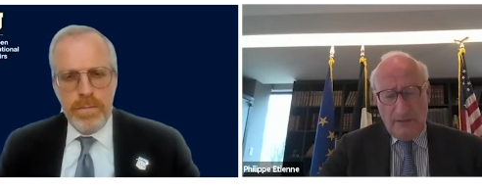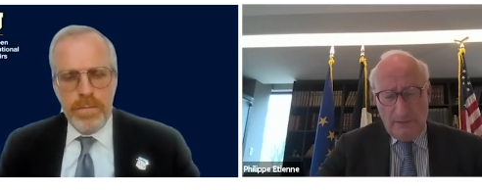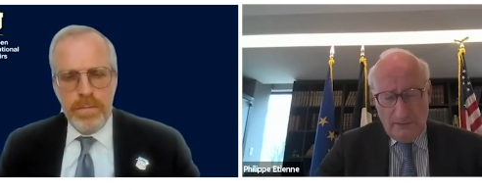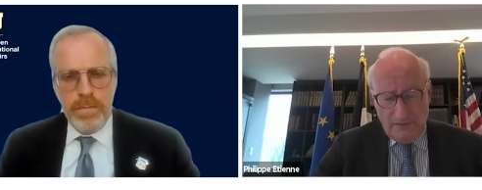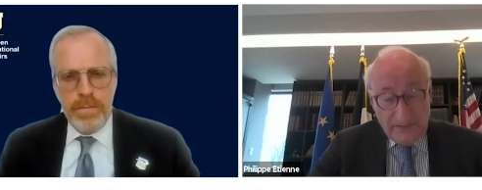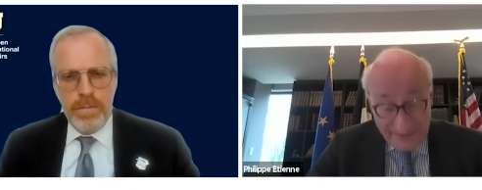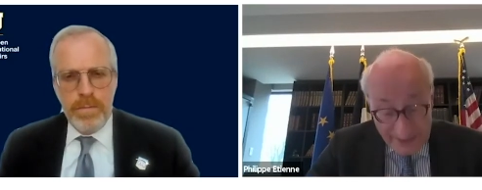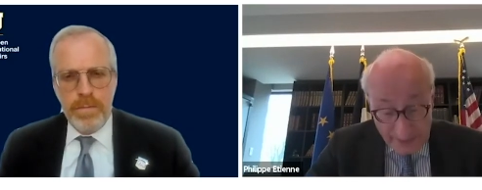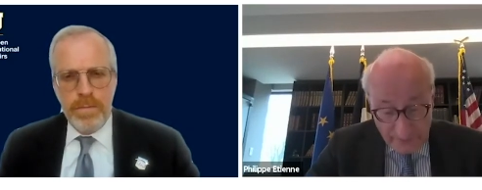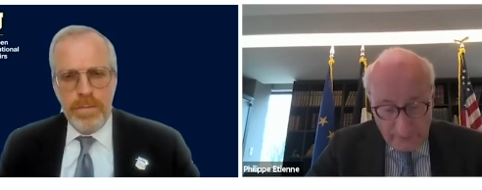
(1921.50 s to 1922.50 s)

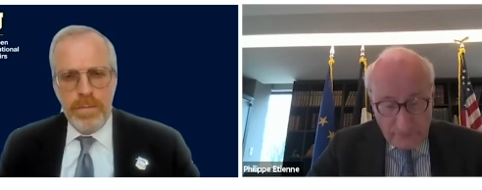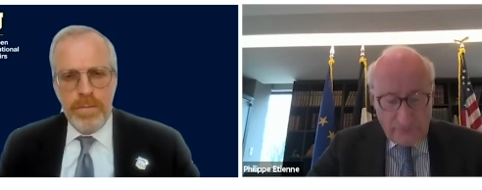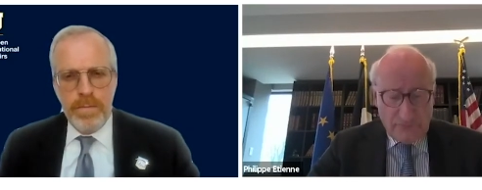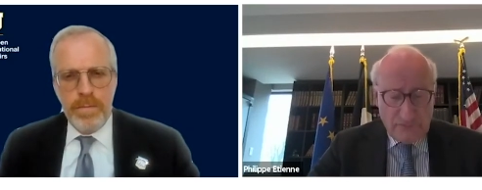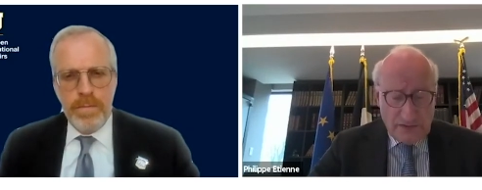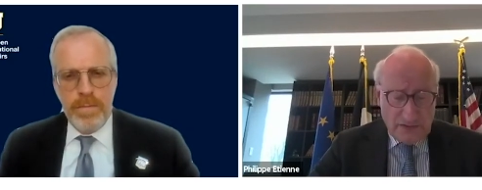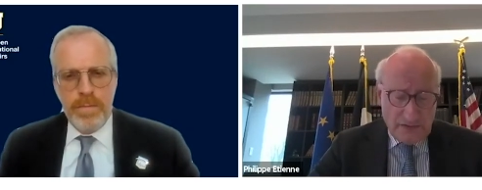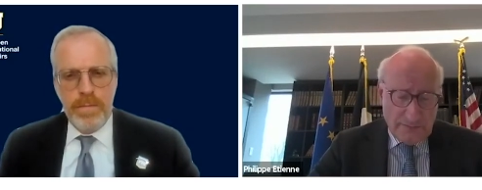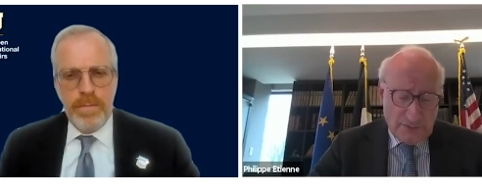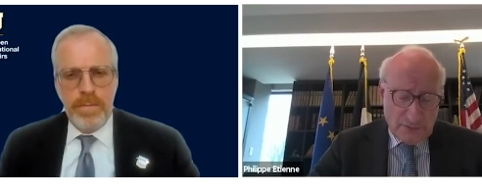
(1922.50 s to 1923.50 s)
Speaker 1: decisions to,
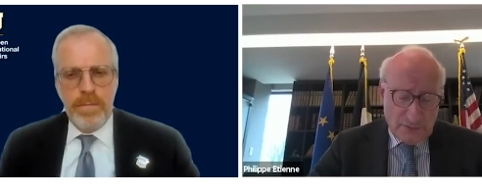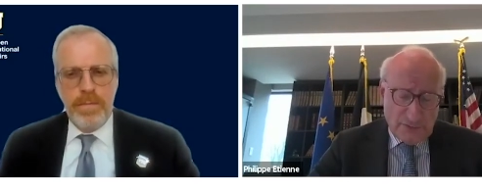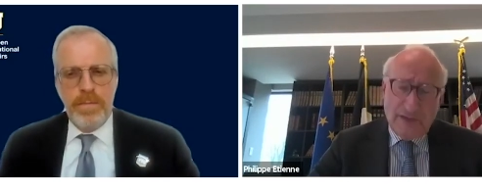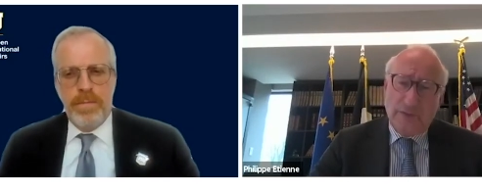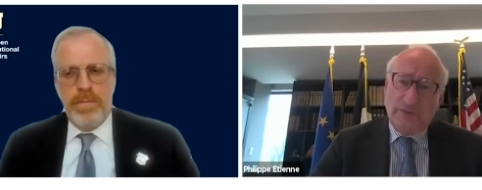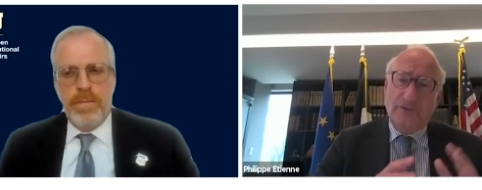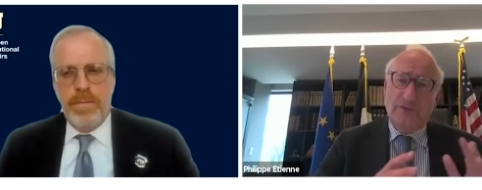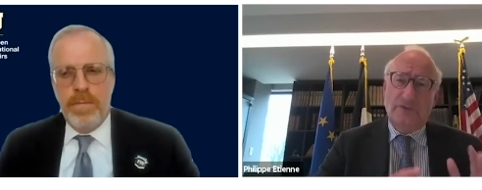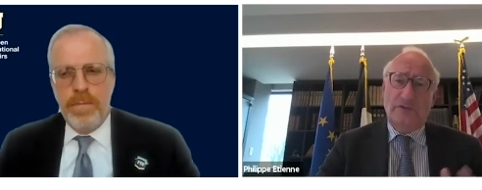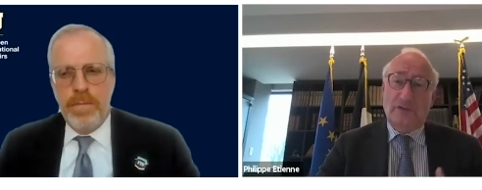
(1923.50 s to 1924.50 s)
to try
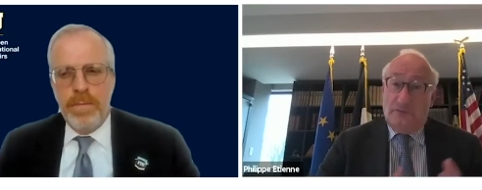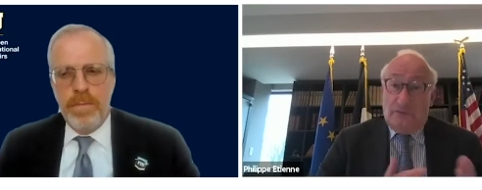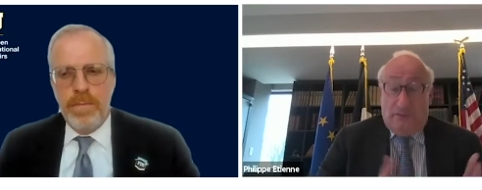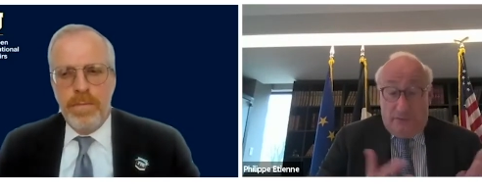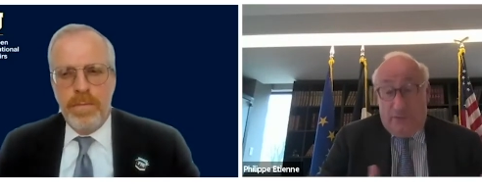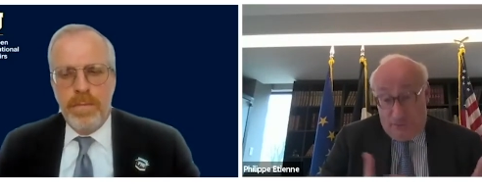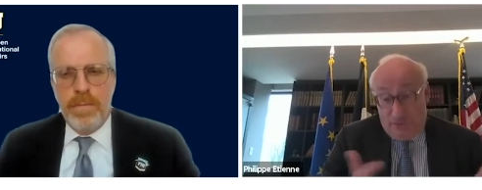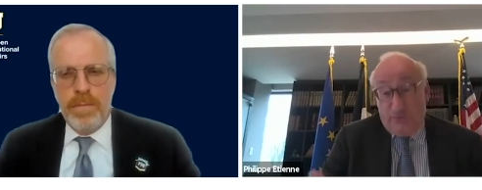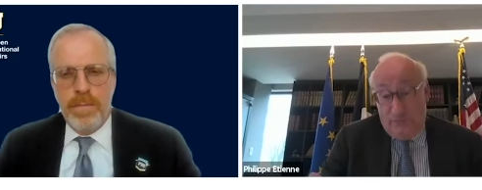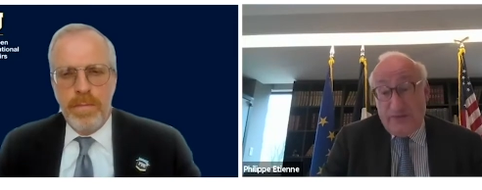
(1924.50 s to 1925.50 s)
also, or, or
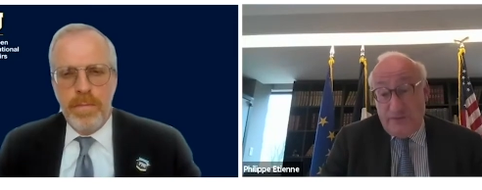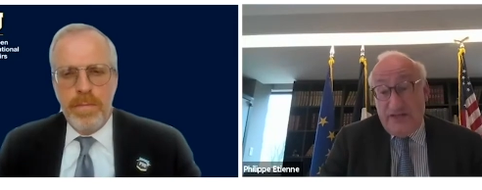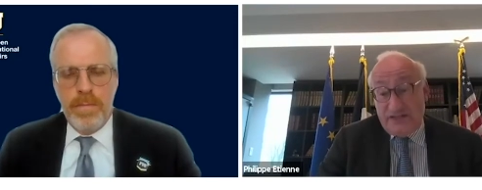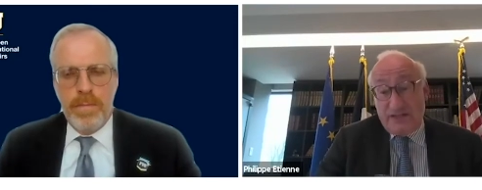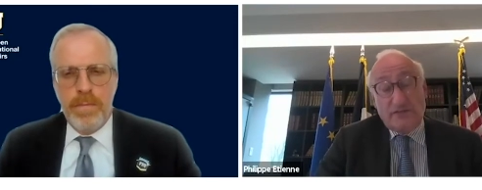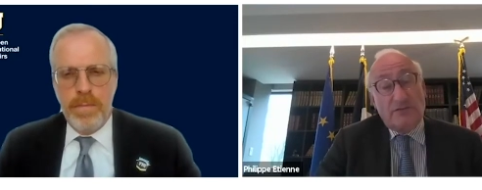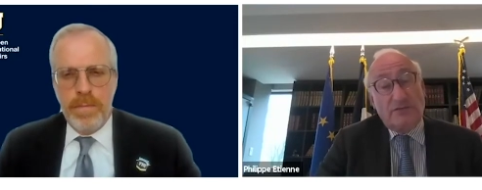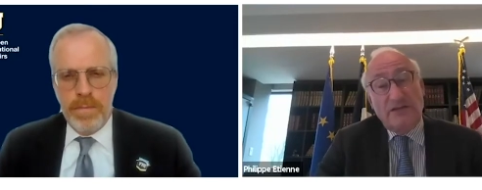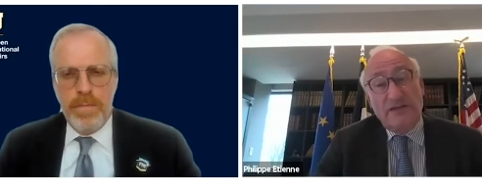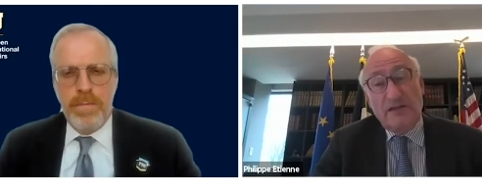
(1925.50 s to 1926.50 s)
to regulate
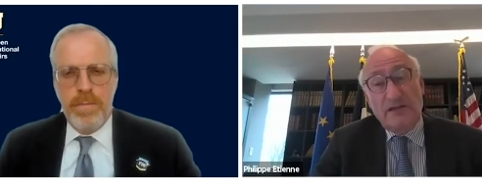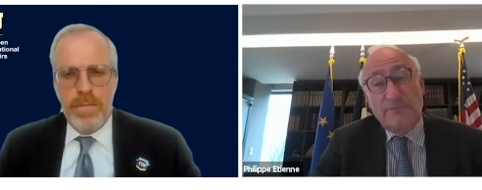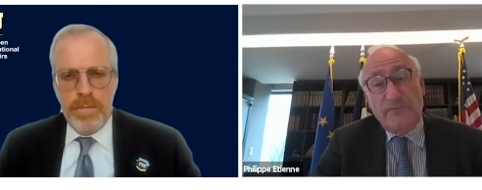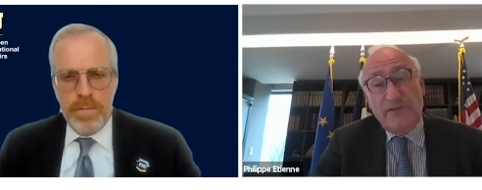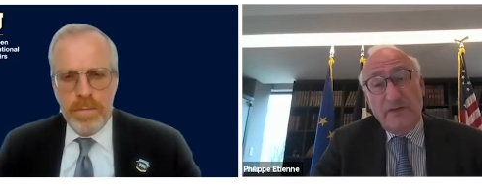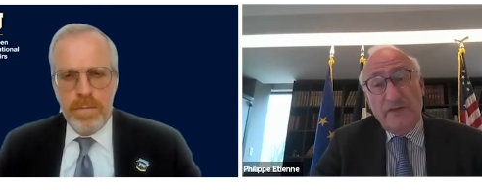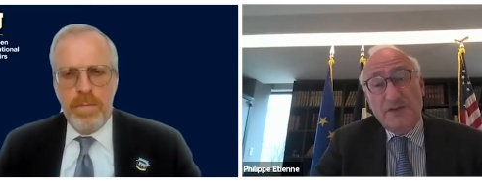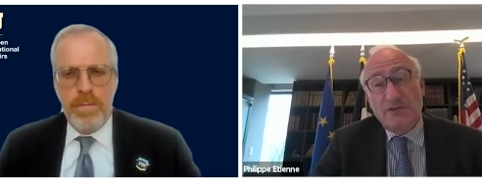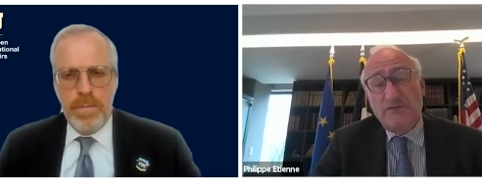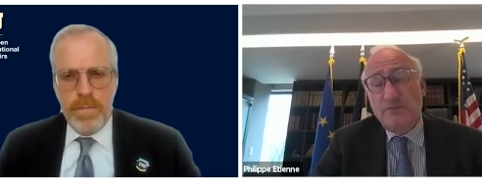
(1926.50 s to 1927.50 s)
actually um, this
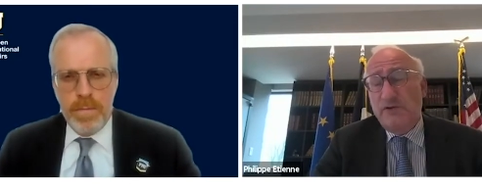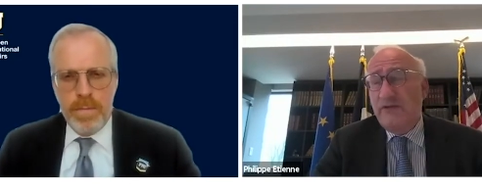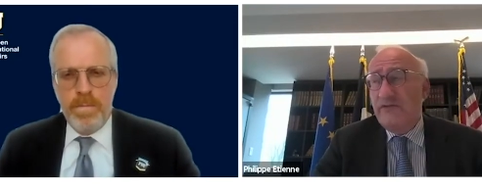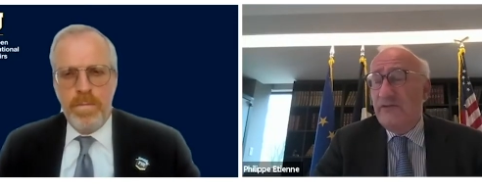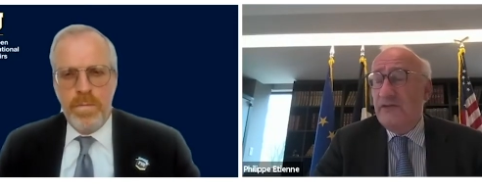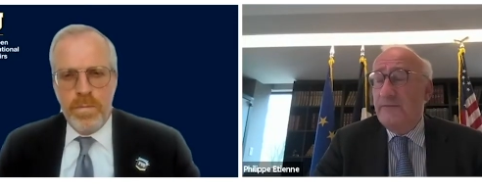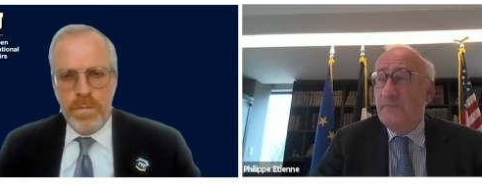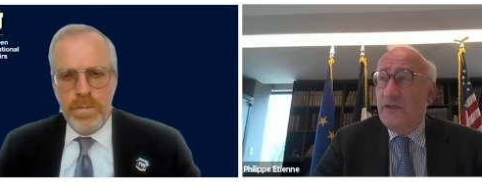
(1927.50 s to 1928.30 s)
issue of privacy.